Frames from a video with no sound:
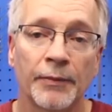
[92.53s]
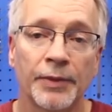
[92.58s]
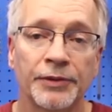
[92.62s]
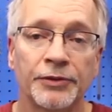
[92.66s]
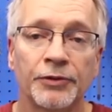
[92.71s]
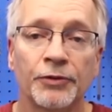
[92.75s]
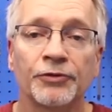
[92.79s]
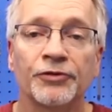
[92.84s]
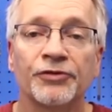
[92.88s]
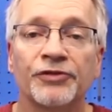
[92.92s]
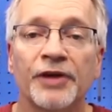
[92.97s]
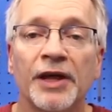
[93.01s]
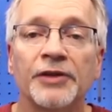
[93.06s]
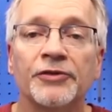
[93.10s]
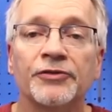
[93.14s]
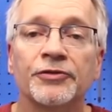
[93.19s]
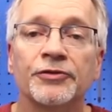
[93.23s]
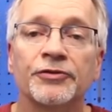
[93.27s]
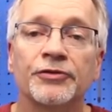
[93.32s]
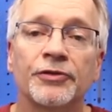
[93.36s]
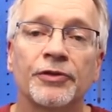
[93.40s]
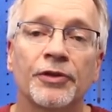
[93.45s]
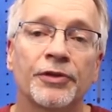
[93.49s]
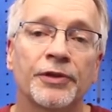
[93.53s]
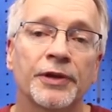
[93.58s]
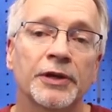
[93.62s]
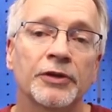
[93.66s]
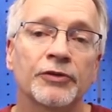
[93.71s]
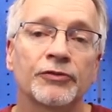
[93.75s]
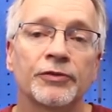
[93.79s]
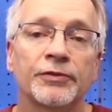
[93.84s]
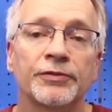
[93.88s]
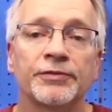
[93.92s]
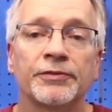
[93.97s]
But those sensors and
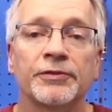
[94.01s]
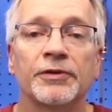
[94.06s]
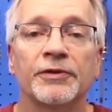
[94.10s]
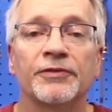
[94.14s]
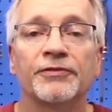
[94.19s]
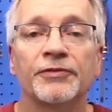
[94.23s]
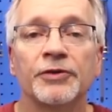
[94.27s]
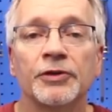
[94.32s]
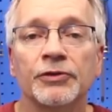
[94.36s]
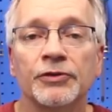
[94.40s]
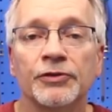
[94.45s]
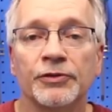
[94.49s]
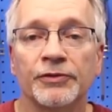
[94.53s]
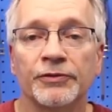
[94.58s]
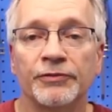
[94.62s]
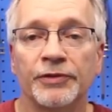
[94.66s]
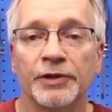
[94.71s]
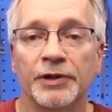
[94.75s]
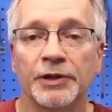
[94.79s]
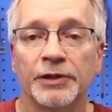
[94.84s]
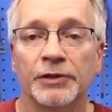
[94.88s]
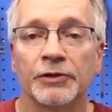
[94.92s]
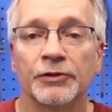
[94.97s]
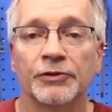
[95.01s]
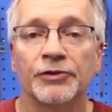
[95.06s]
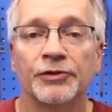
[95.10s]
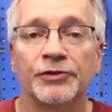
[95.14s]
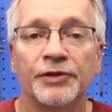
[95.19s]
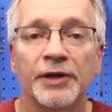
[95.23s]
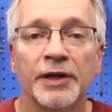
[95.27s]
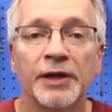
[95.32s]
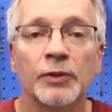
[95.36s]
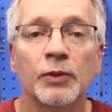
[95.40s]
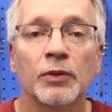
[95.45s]
things are for a future video.
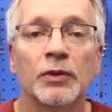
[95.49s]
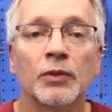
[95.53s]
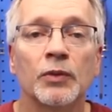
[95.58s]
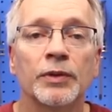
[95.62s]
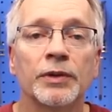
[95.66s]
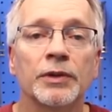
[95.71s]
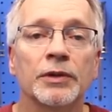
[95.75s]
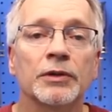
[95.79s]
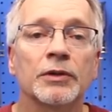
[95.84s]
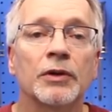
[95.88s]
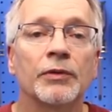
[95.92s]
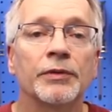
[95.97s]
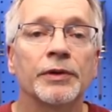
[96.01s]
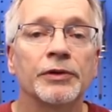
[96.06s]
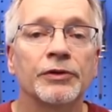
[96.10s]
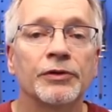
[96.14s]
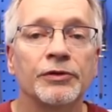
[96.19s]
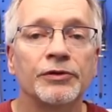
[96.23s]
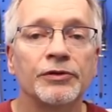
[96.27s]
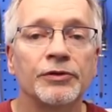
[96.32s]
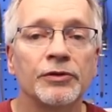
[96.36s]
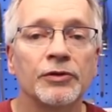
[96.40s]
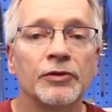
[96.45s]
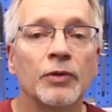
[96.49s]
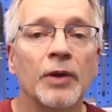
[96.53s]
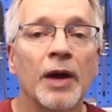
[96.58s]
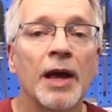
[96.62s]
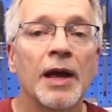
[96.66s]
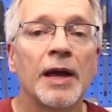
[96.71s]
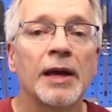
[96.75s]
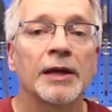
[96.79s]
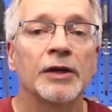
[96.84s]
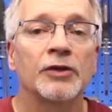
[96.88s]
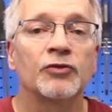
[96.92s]
Today what we are going to do
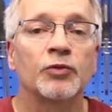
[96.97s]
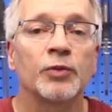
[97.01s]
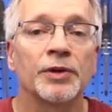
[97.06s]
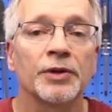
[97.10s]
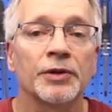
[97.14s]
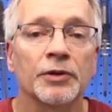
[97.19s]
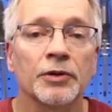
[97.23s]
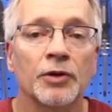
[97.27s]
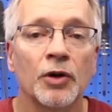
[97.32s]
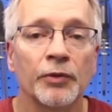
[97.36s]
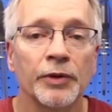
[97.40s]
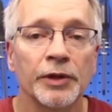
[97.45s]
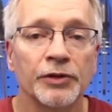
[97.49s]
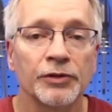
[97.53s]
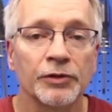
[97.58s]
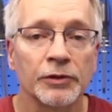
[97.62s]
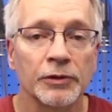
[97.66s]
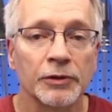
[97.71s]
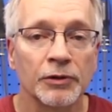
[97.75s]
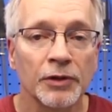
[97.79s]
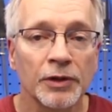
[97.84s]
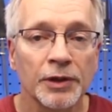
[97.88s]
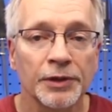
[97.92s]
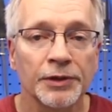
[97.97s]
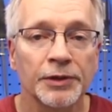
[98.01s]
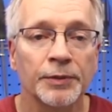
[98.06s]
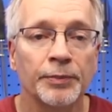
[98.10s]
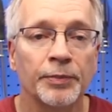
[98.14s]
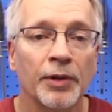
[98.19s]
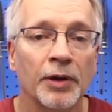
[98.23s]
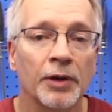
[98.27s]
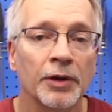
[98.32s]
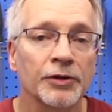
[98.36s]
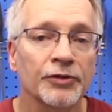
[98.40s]
is we are going to look at the
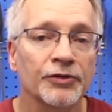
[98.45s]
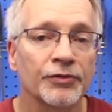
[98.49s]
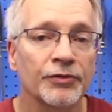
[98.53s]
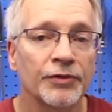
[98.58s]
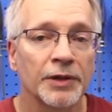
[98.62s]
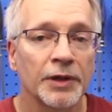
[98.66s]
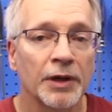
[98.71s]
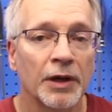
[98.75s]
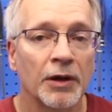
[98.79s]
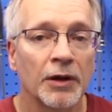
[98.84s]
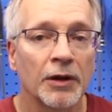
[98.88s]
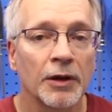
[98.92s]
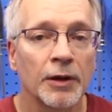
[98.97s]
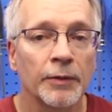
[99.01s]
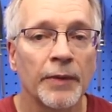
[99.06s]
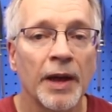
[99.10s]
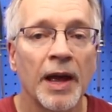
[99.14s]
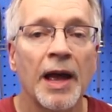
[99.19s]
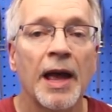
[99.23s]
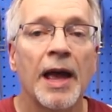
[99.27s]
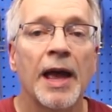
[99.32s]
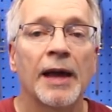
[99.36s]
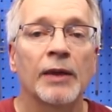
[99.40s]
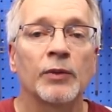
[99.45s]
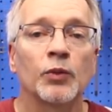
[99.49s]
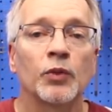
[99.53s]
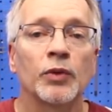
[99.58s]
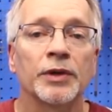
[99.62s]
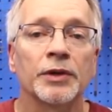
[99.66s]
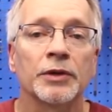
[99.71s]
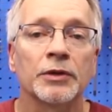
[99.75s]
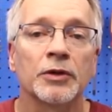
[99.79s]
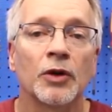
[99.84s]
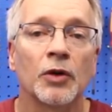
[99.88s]
parts of the arm and
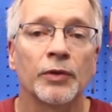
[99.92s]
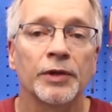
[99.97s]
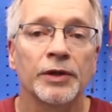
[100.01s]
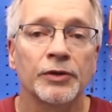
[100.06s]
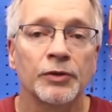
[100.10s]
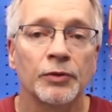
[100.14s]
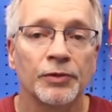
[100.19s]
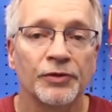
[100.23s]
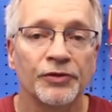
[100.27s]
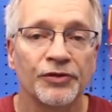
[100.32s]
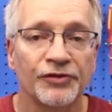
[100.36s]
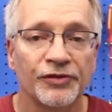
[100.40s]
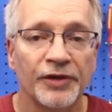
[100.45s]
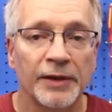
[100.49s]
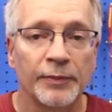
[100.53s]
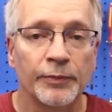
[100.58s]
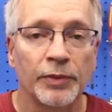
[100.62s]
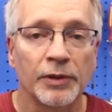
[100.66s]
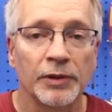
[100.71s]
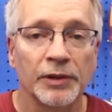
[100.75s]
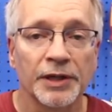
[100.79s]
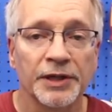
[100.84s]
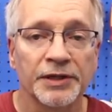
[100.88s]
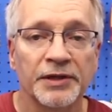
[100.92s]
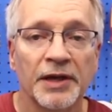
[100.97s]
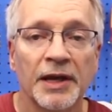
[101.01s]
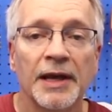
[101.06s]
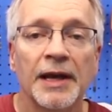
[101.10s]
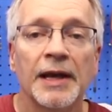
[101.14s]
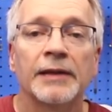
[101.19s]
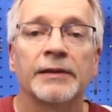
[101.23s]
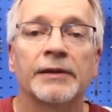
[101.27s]
we are going to assemble it.